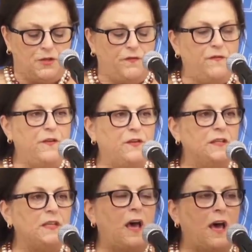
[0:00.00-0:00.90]
To
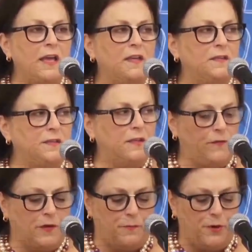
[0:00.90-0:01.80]
fulfill its highest
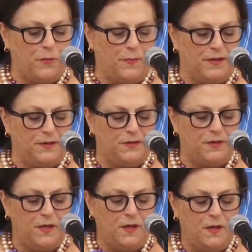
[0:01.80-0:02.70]
civic purpose,